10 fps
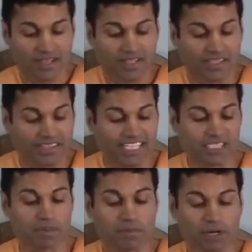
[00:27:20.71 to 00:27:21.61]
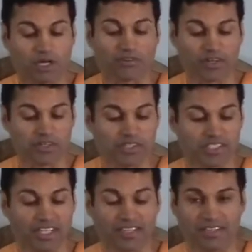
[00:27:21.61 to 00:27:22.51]
Could this be part of our new
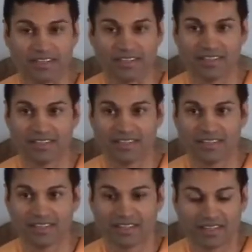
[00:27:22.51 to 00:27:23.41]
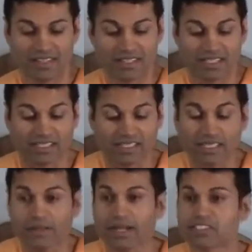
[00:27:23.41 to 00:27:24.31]
skin? To
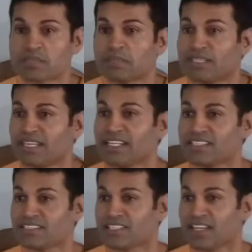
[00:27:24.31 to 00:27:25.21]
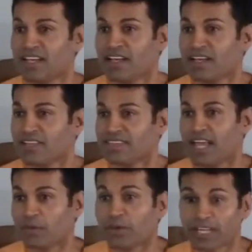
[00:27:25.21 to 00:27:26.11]
clear out some of the things
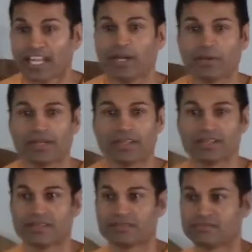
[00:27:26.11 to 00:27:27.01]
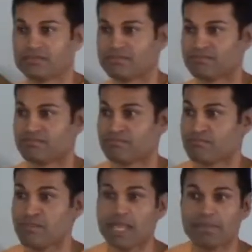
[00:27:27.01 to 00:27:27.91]
that we're carrying.
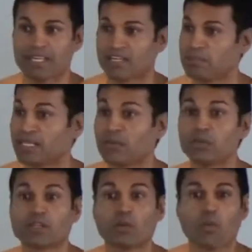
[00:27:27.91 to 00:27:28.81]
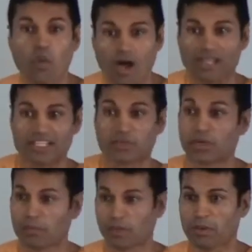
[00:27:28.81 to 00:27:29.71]
Maybe it could begin with our wallet or
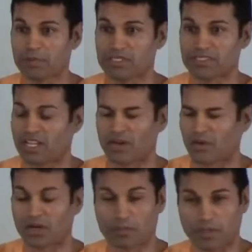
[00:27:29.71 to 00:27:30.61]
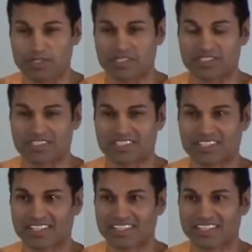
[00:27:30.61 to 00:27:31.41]
our purses.